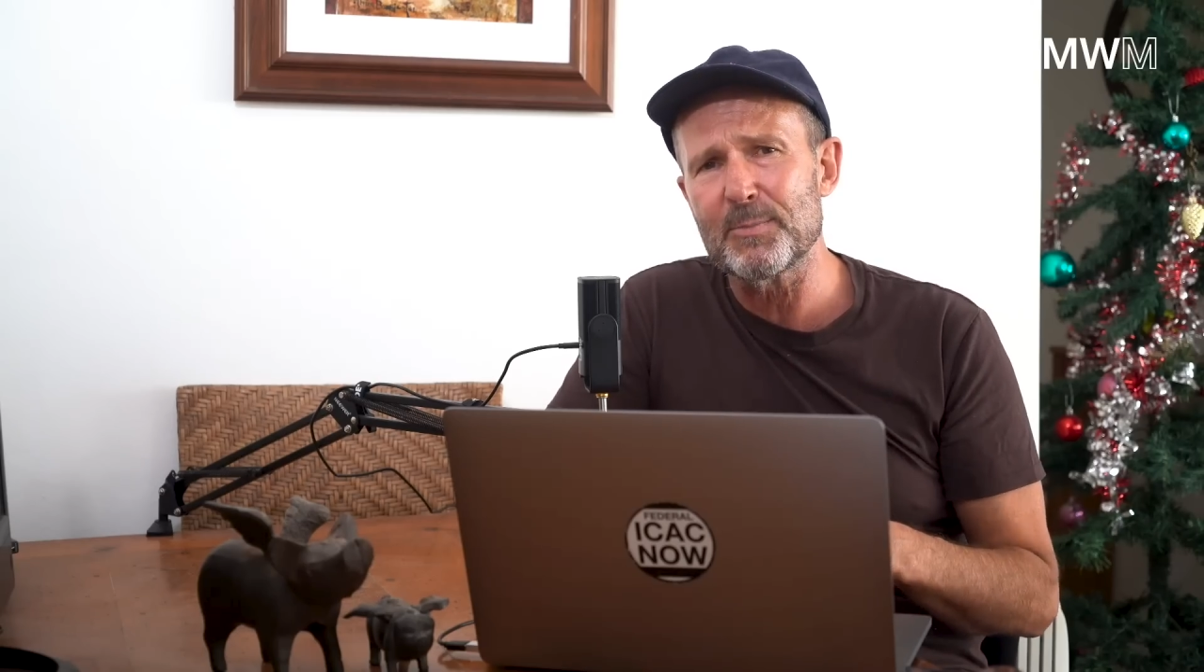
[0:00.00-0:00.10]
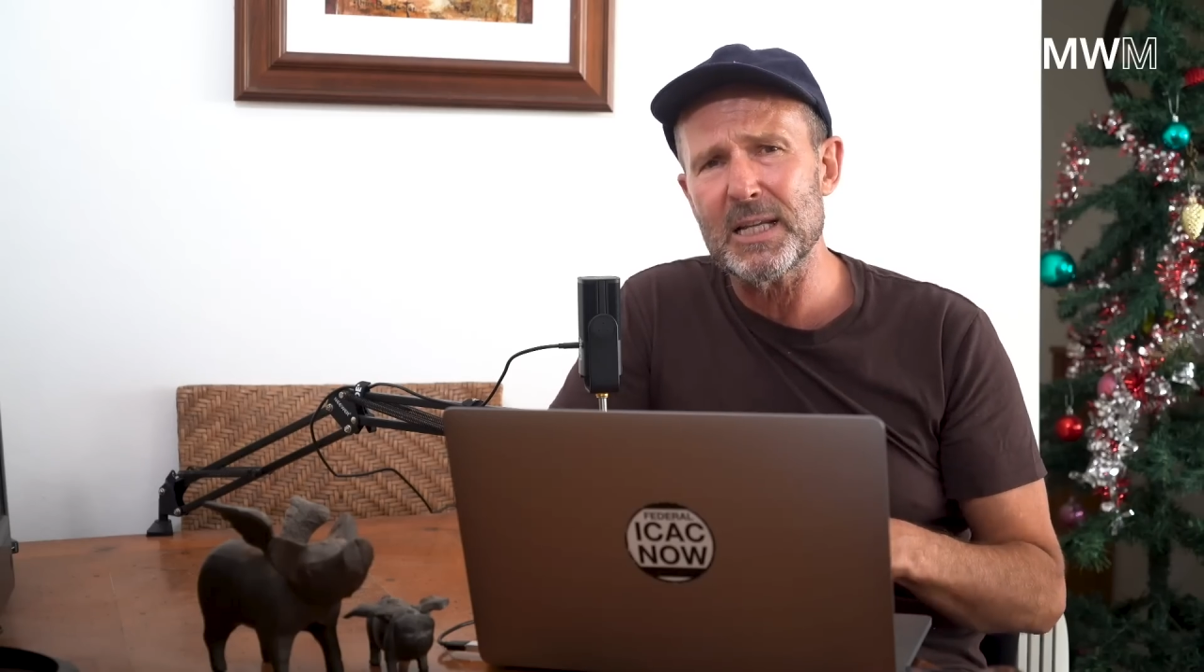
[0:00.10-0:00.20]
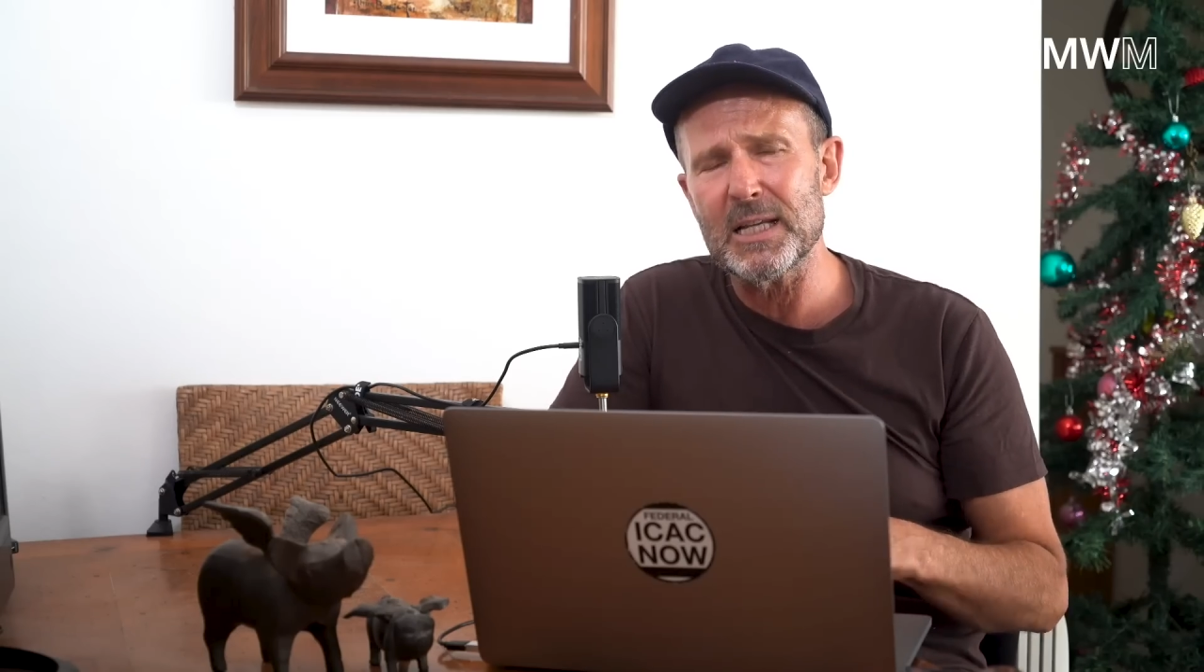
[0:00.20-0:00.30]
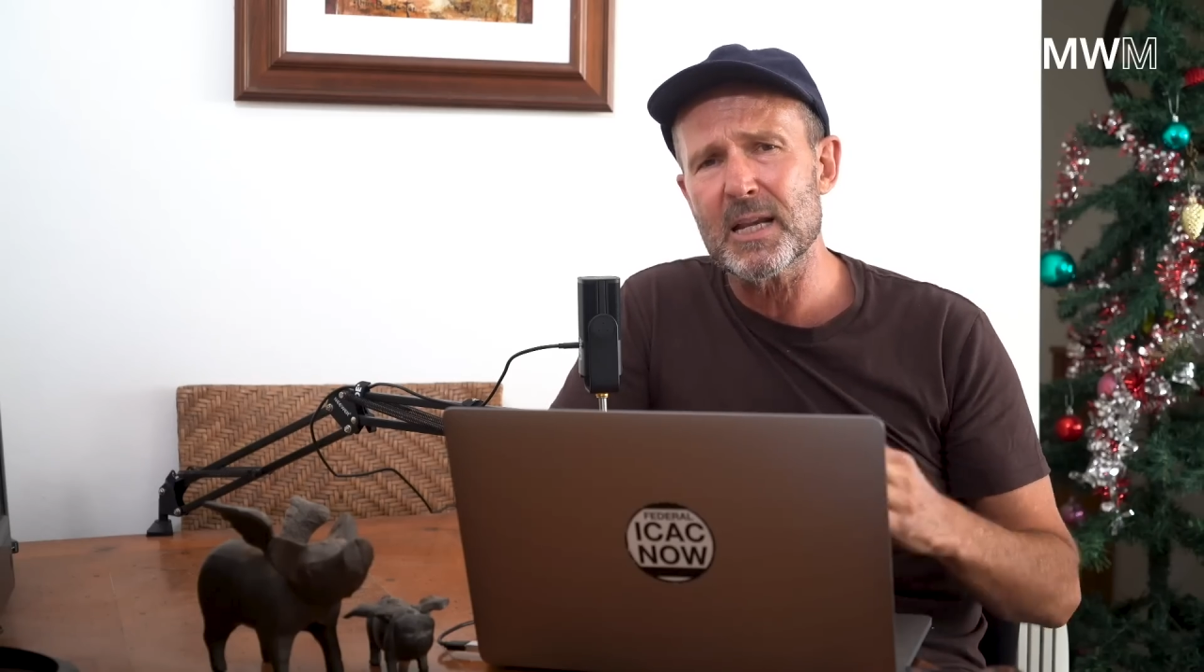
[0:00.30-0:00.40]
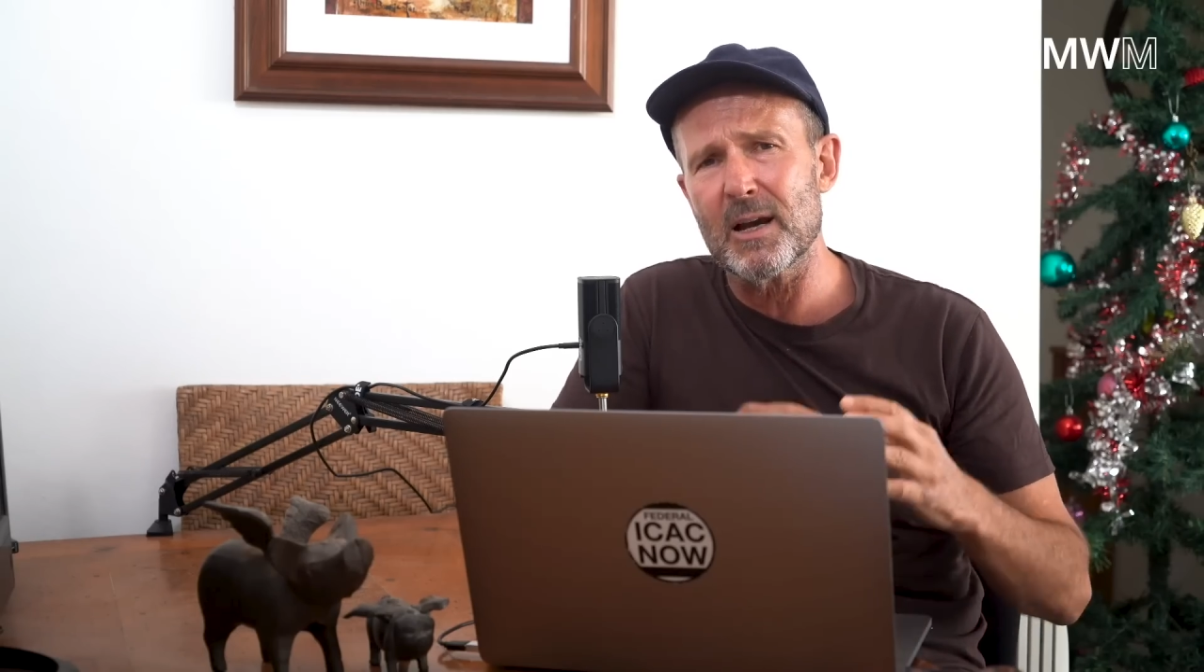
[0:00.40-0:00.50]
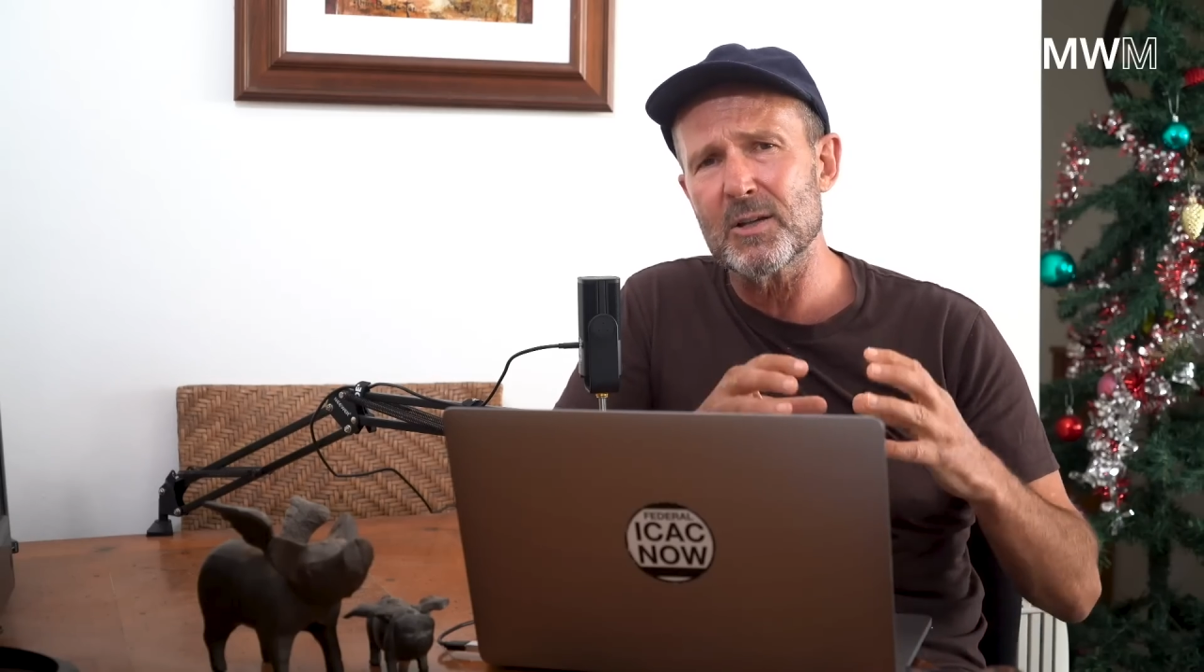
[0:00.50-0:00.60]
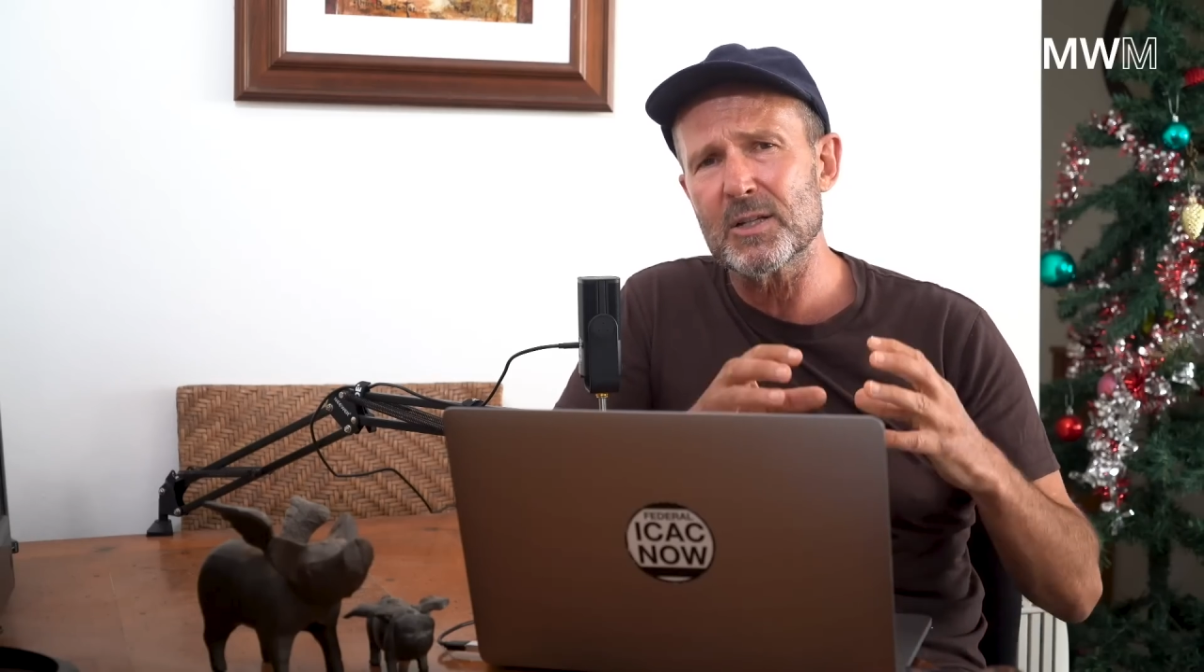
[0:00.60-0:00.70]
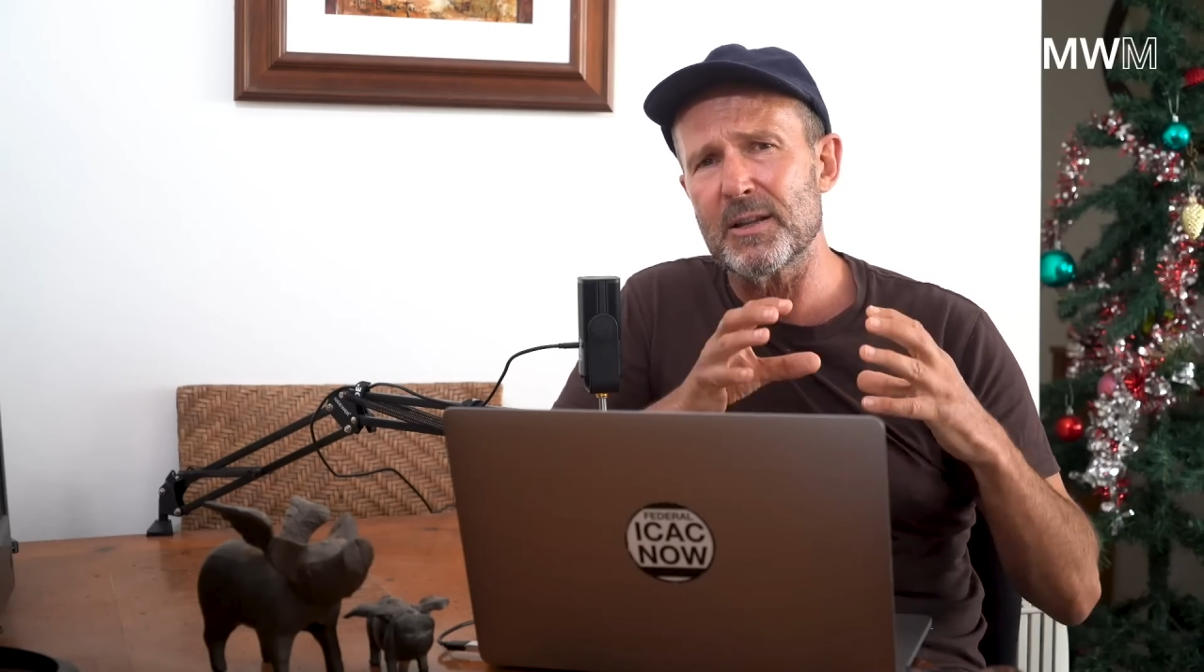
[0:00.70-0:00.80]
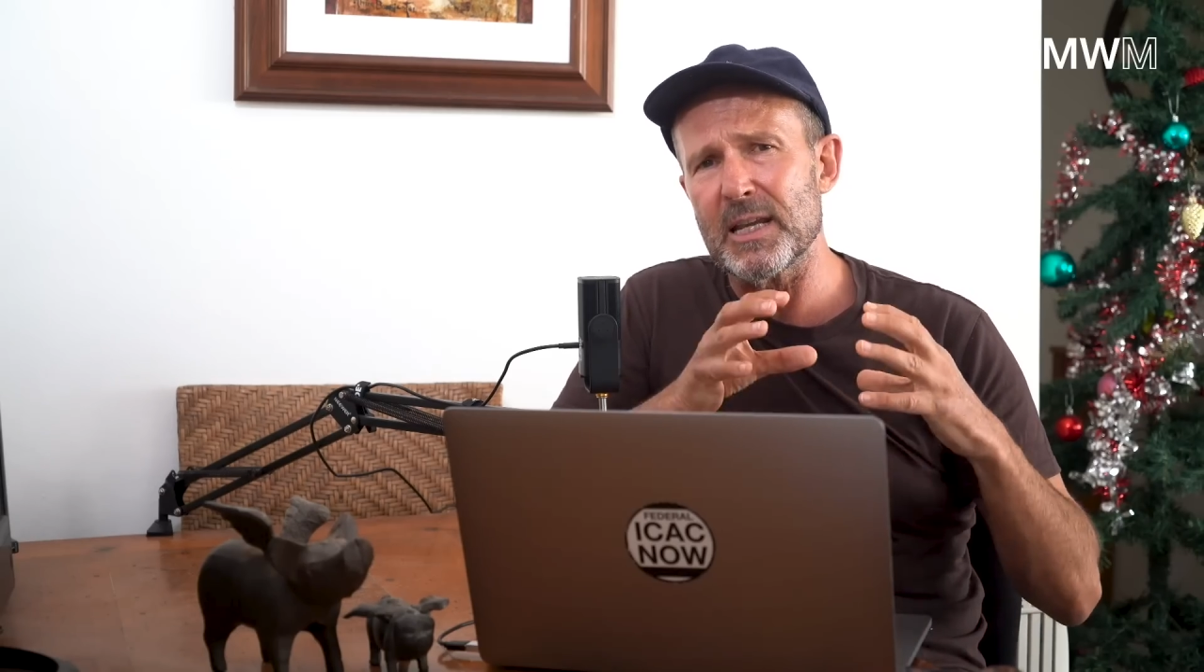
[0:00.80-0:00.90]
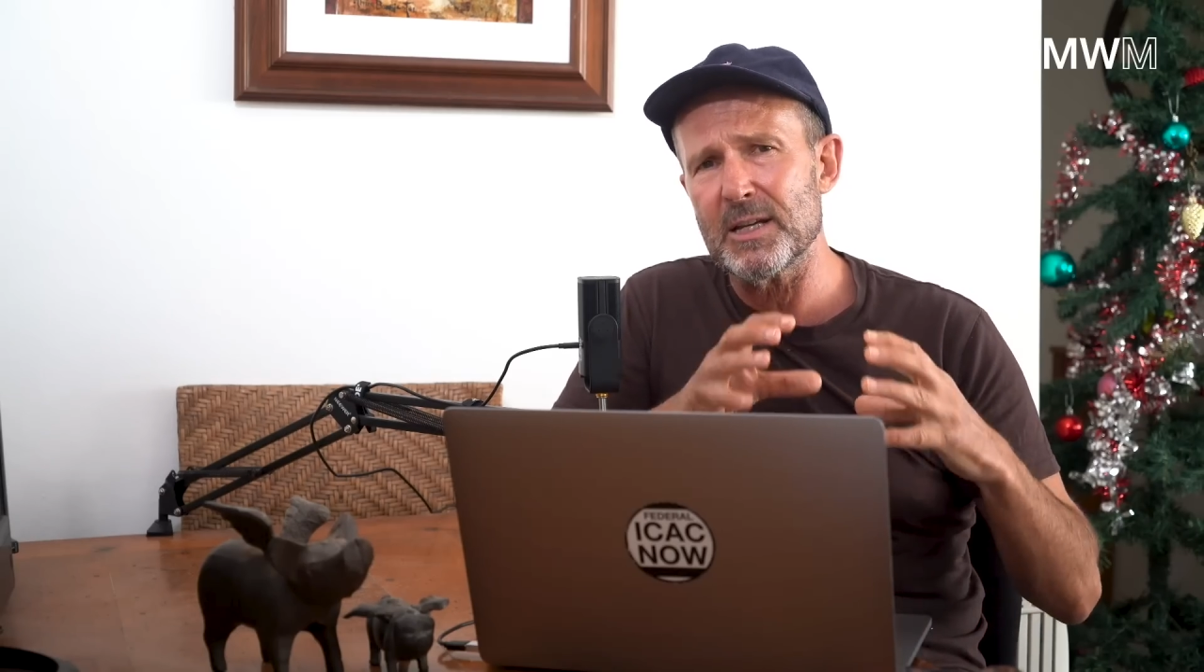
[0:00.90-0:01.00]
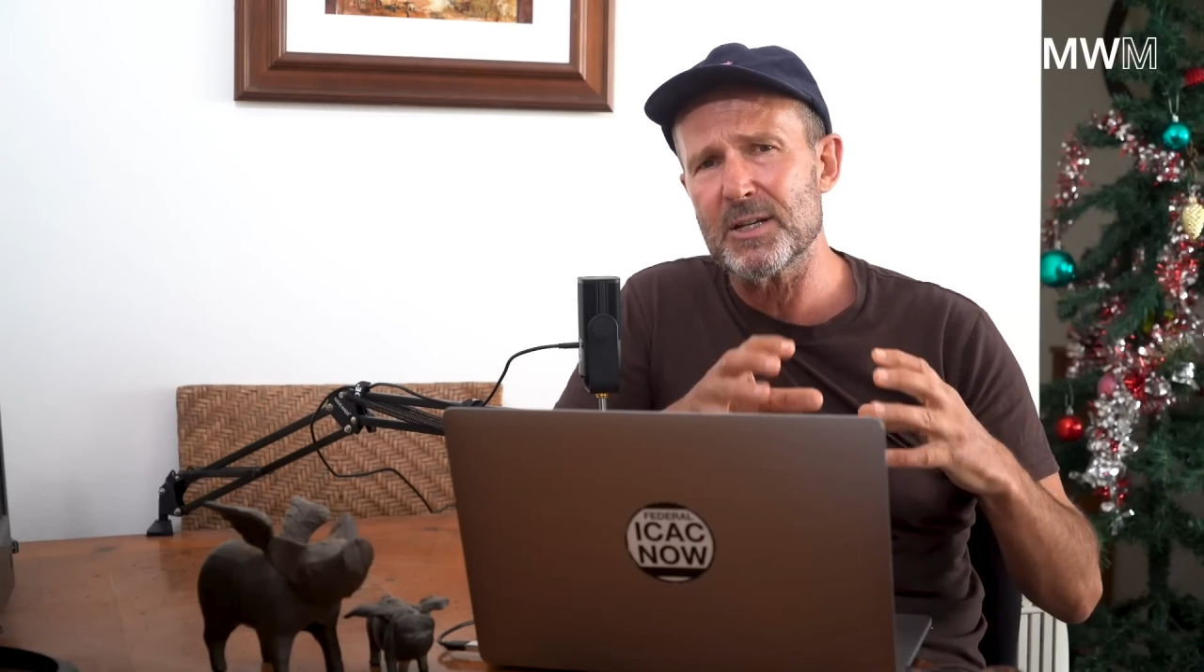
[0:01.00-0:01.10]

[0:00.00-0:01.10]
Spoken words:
But this goes to the